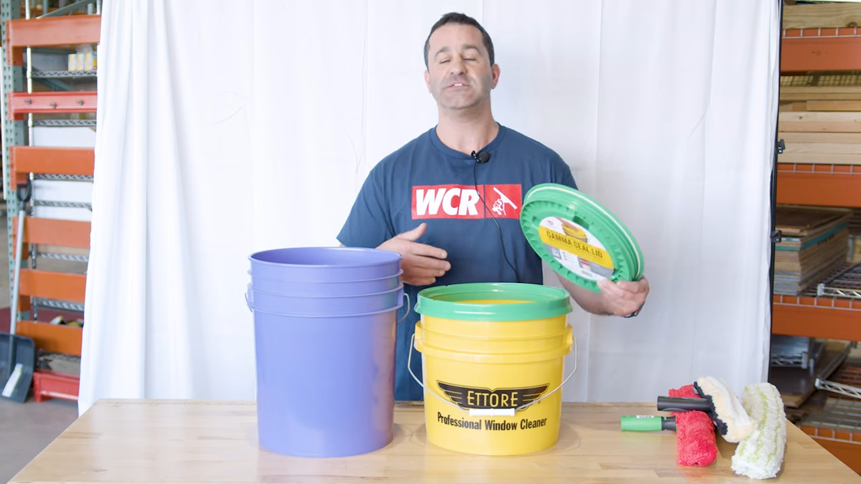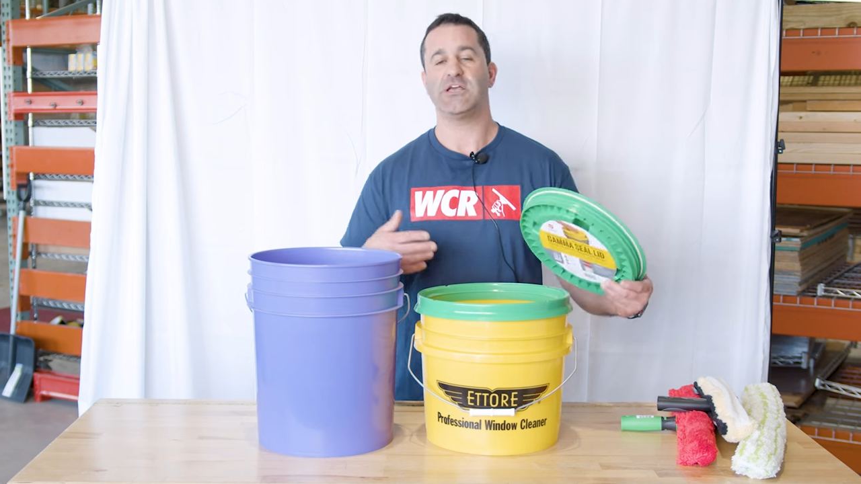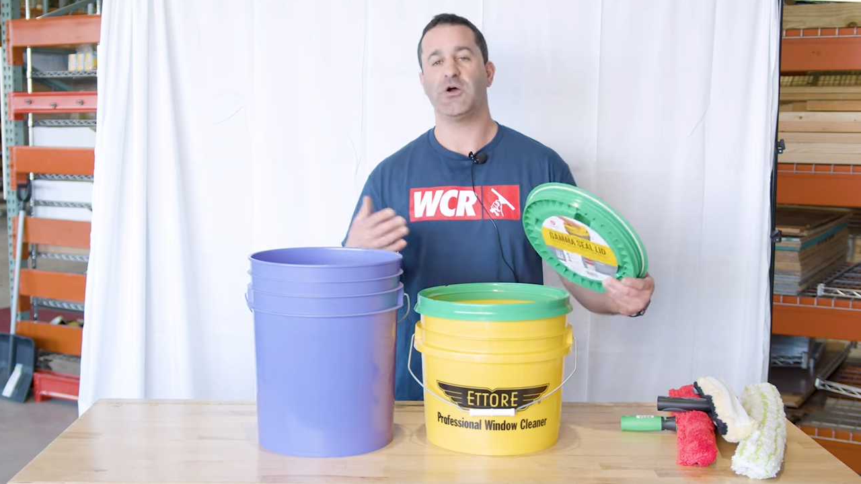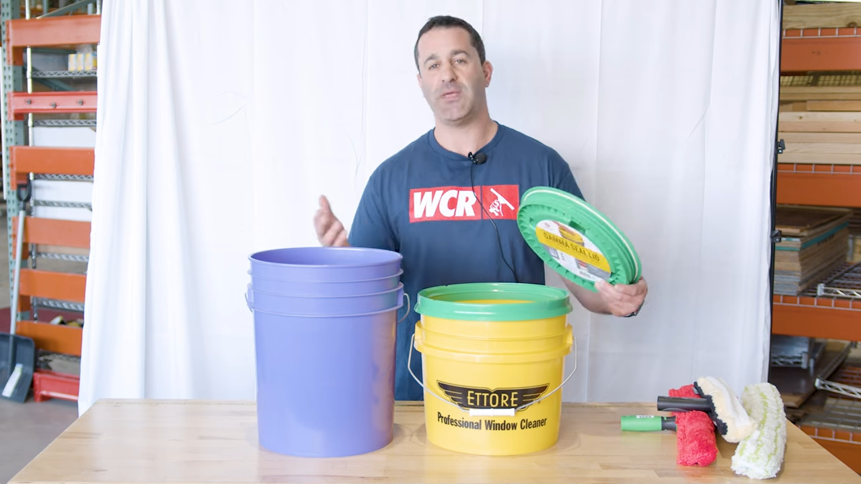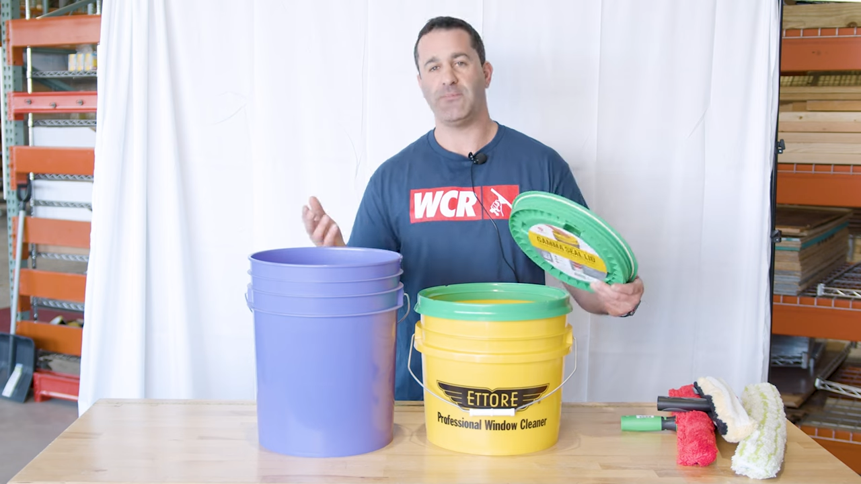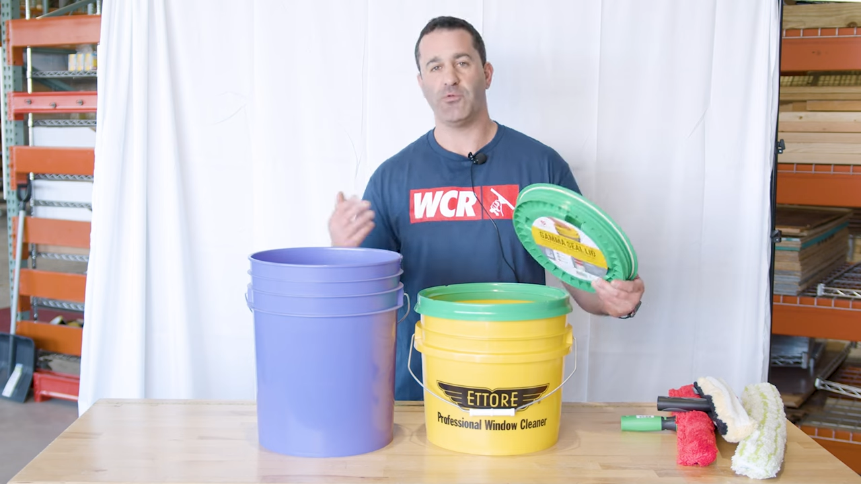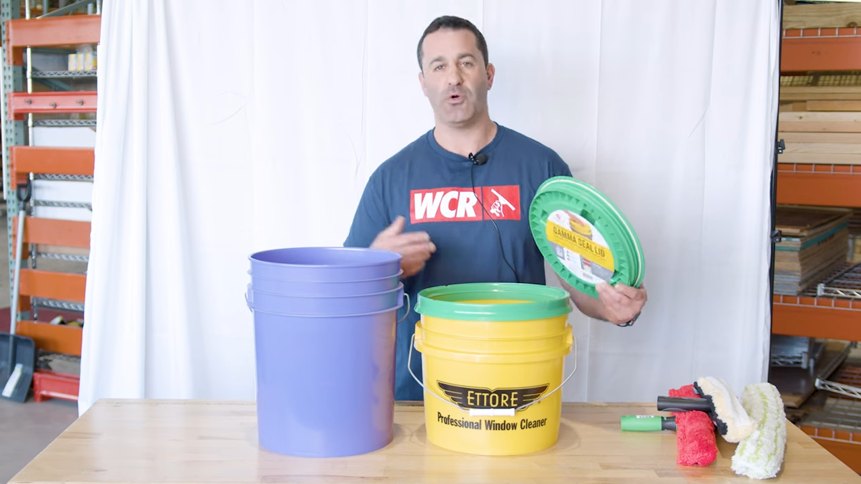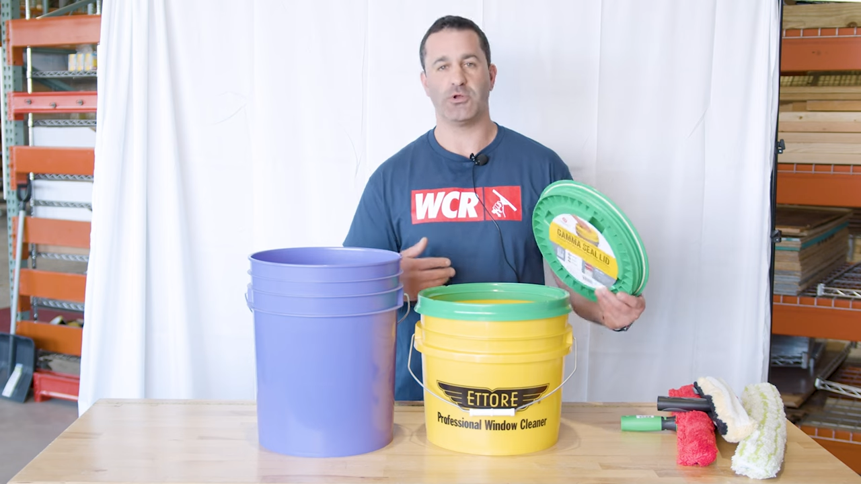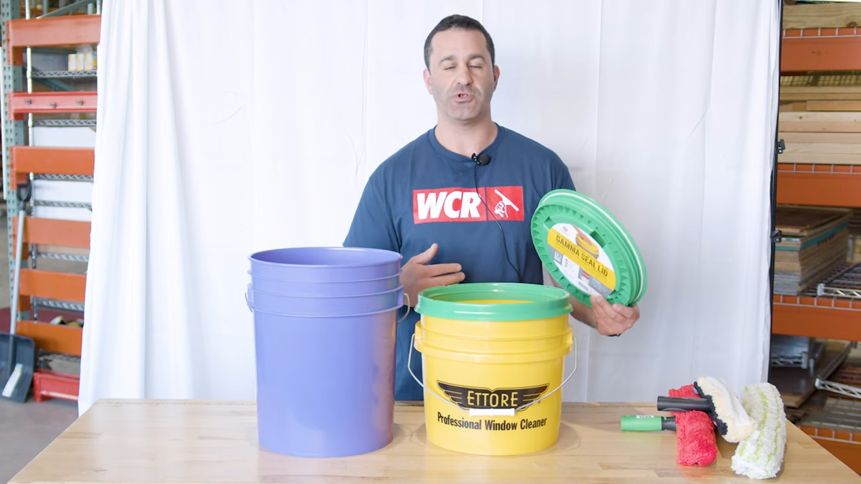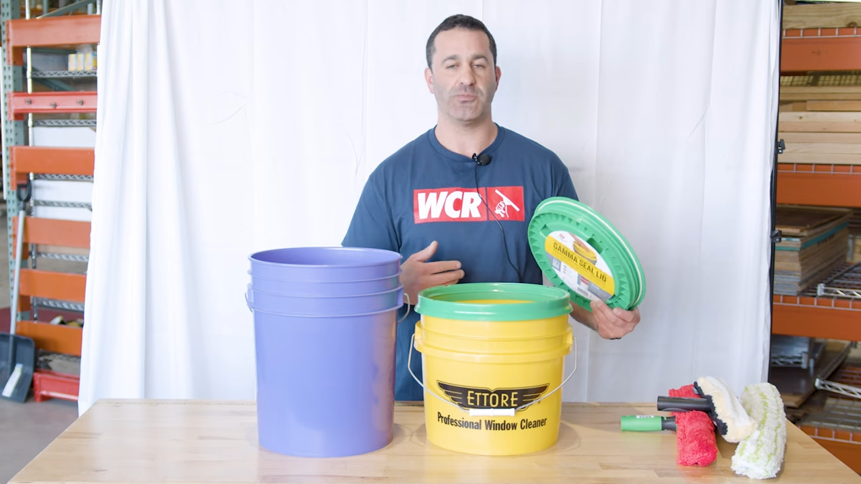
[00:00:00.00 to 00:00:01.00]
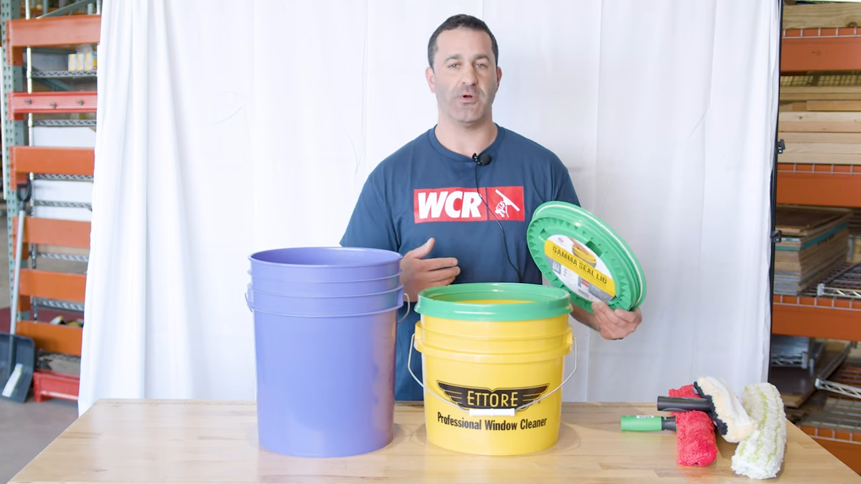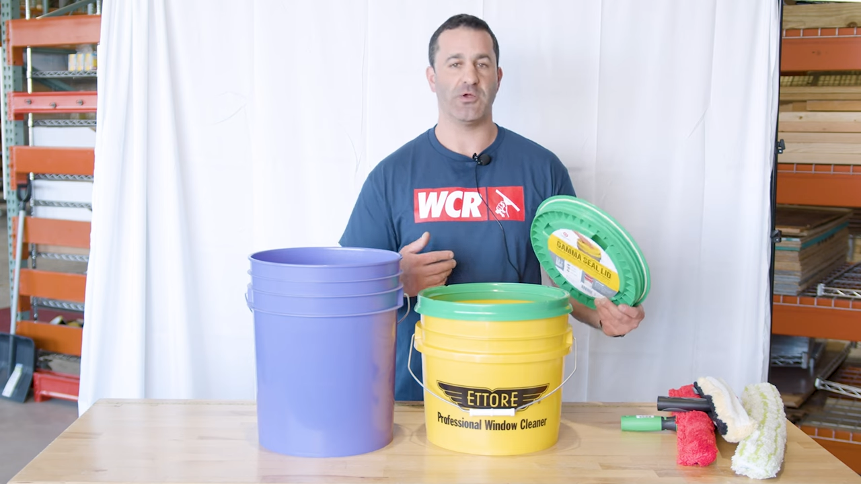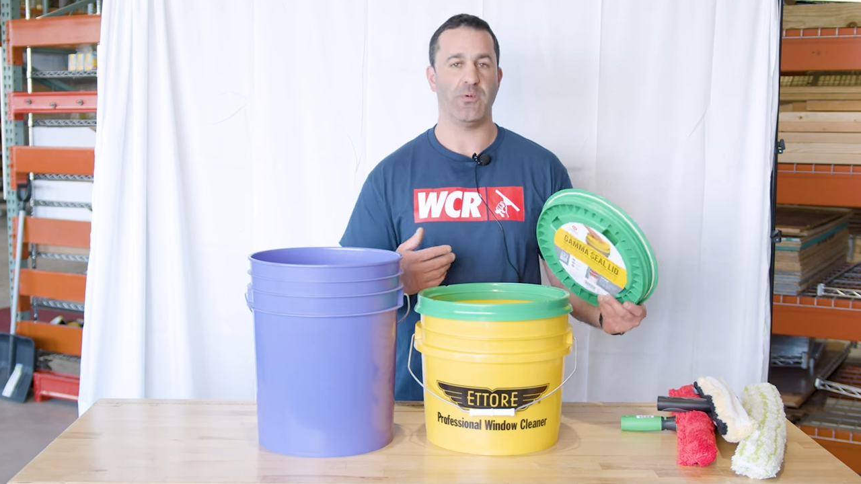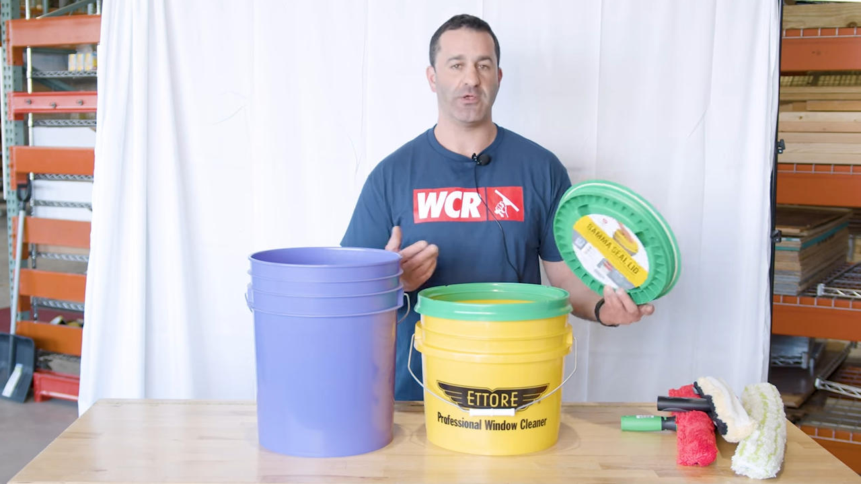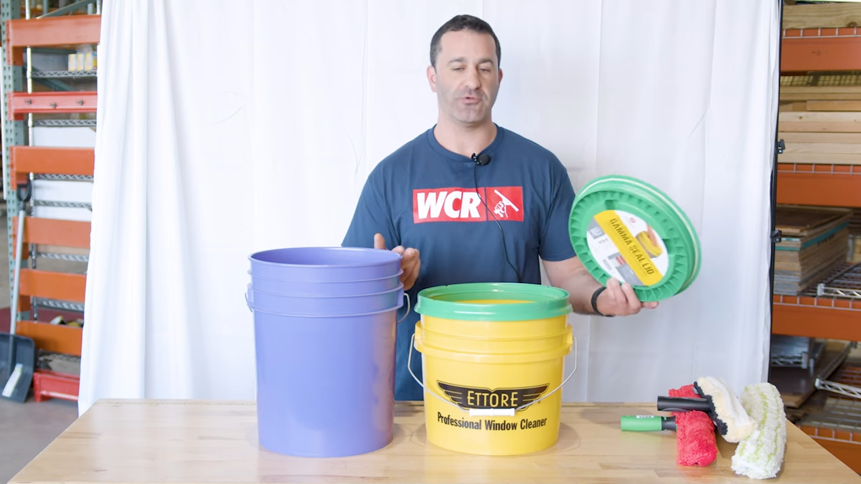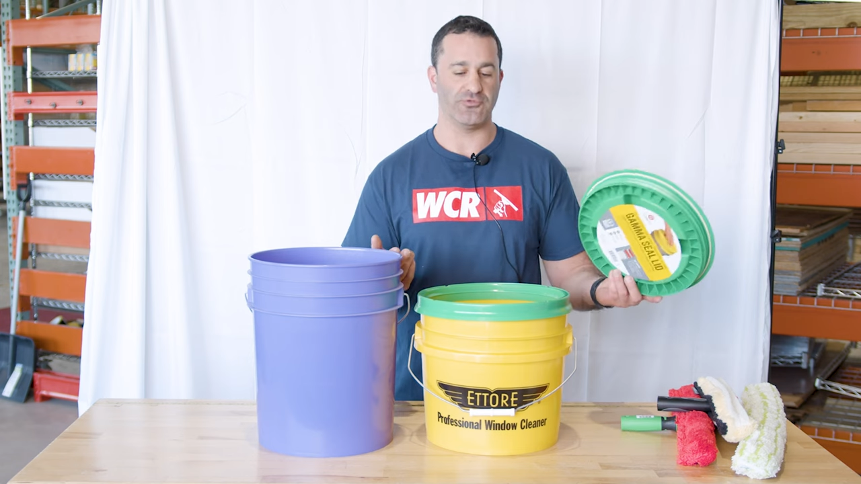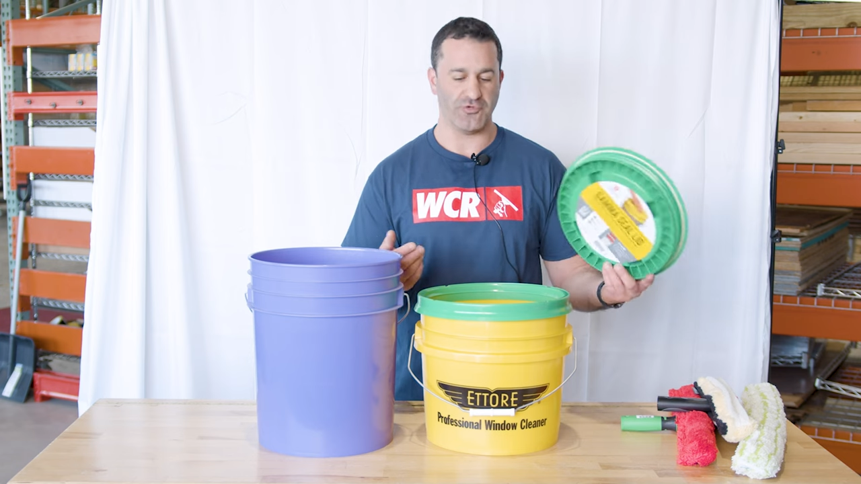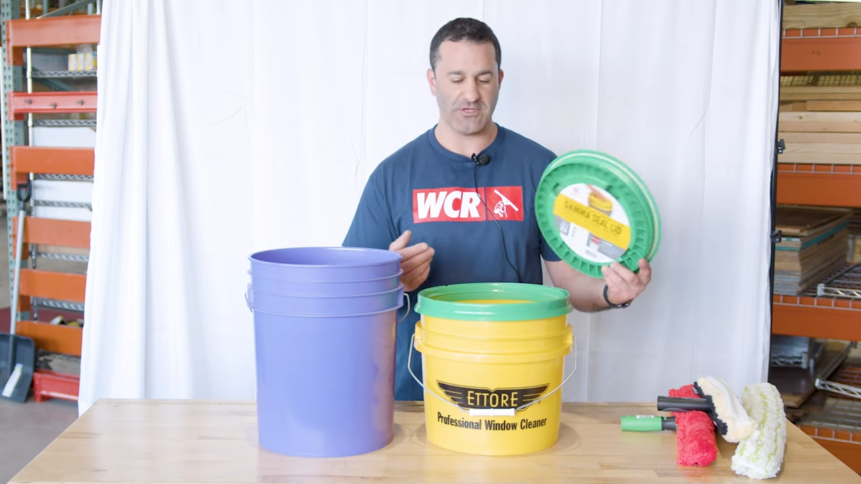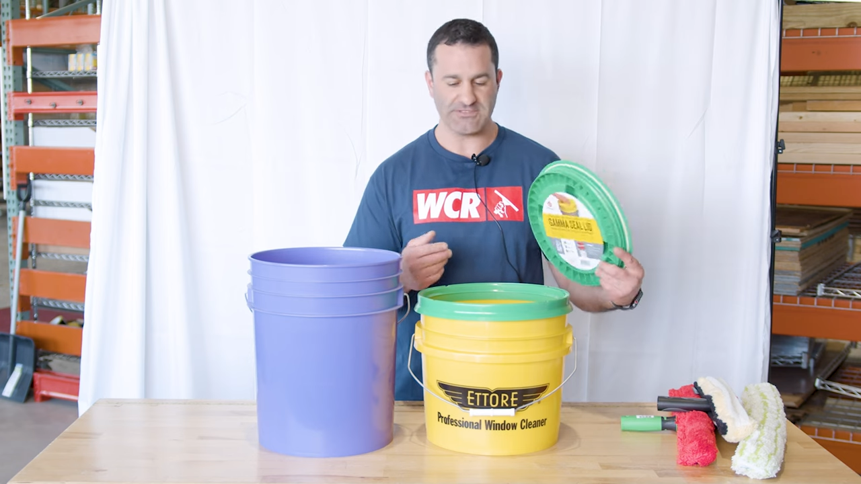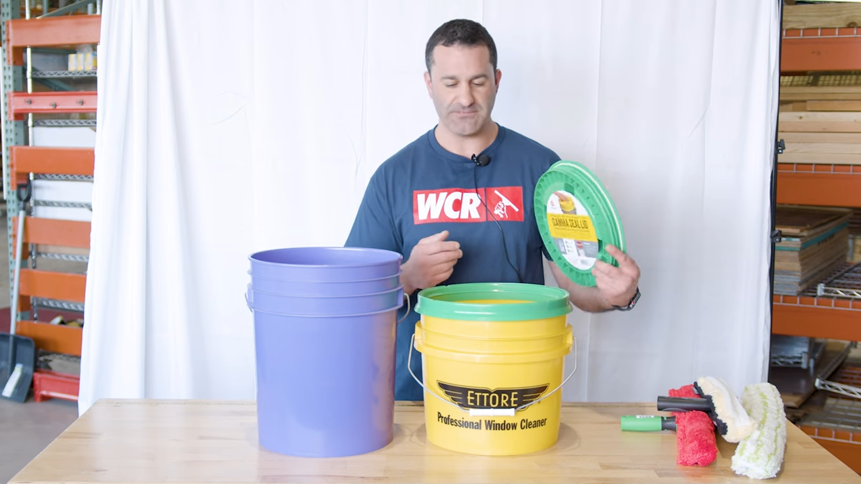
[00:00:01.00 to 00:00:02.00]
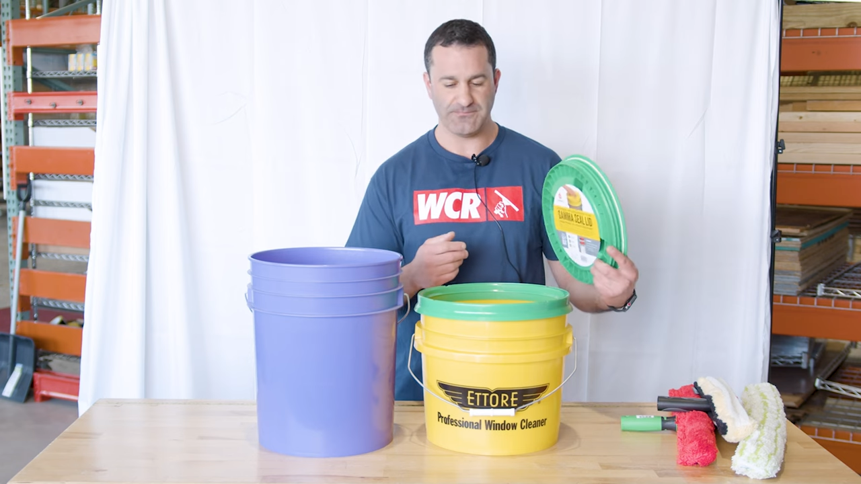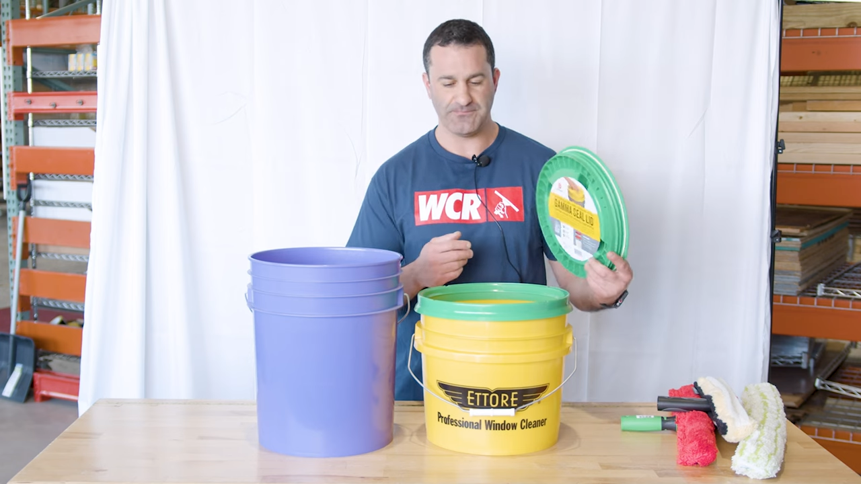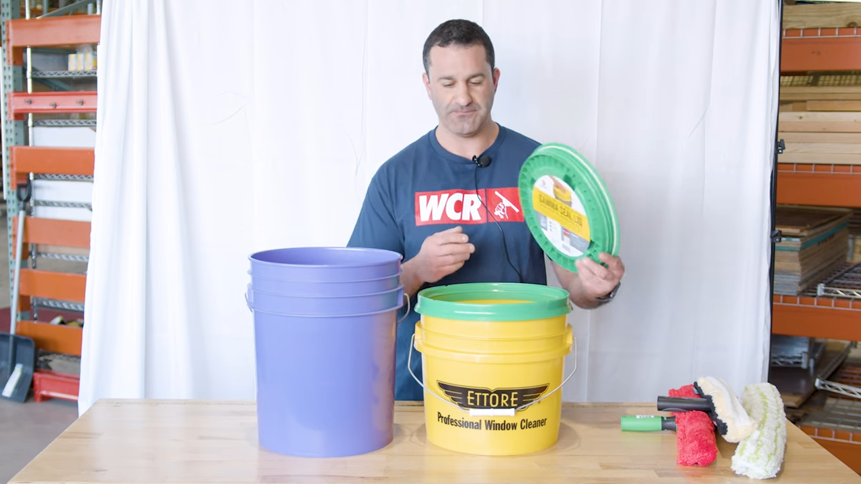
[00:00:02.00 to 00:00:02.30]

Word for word: to help keep the water in your bucket while you're in transit.